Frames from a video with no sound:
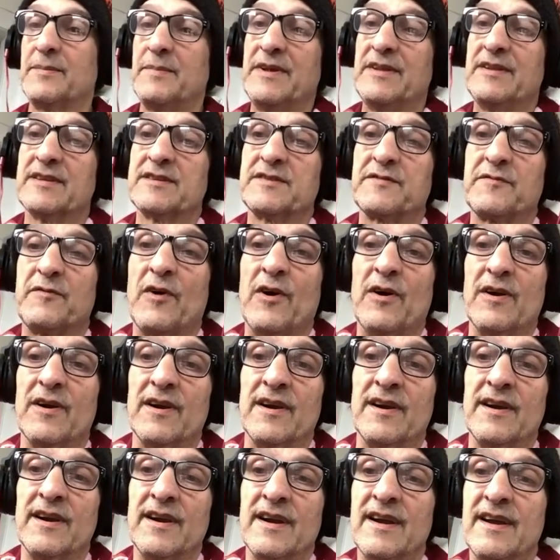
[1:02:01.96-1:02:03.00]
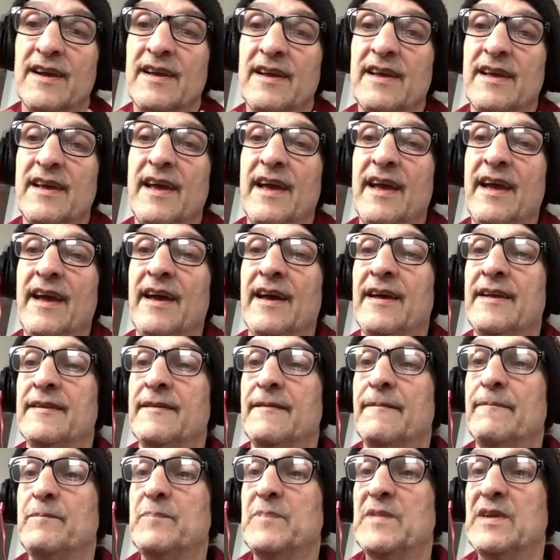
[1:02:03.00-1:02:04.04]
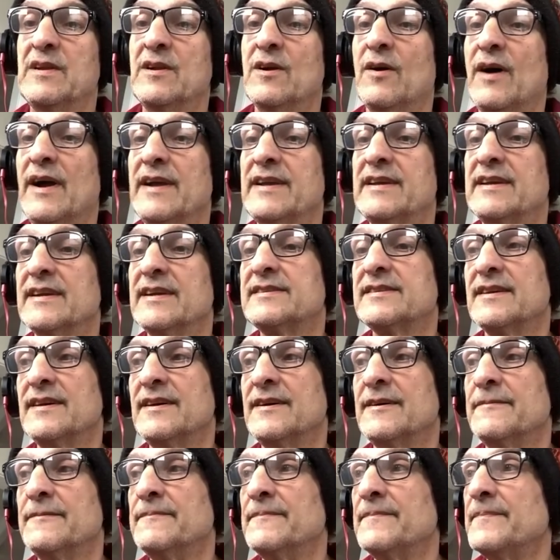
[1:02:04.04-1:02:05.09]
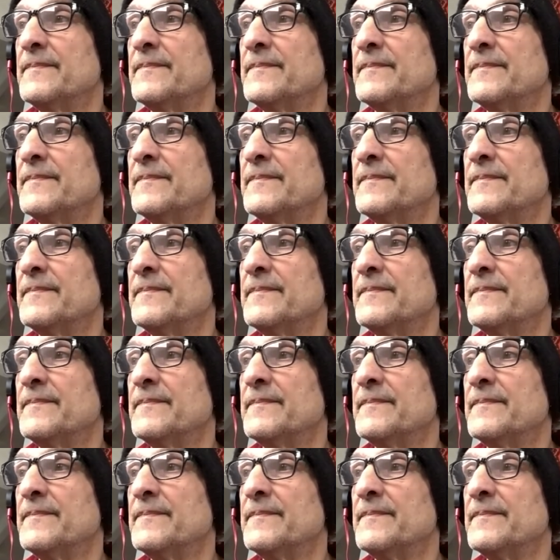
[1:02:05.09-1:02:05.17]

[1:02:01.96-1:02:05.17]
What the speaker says: me this far, and I get to